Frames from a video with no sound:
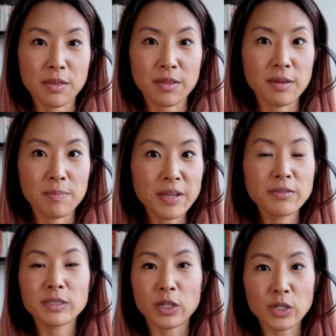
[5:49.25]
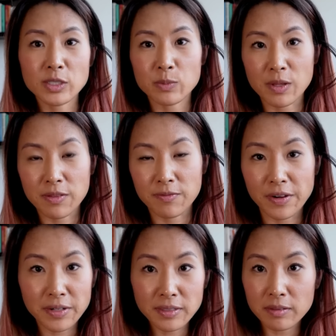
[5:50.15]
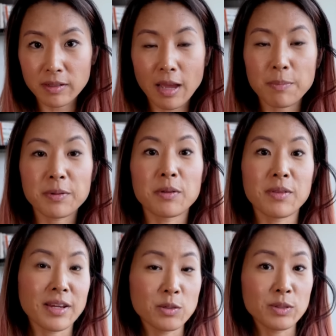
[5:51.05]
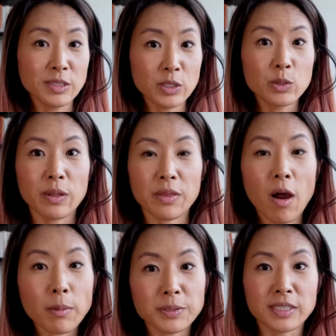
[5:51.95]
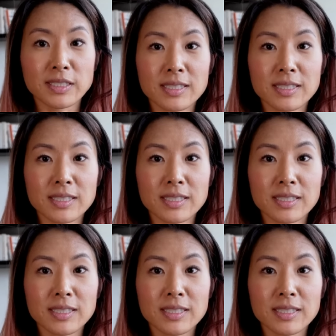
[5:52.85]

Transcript: the big returns with very little capital that you can do with options.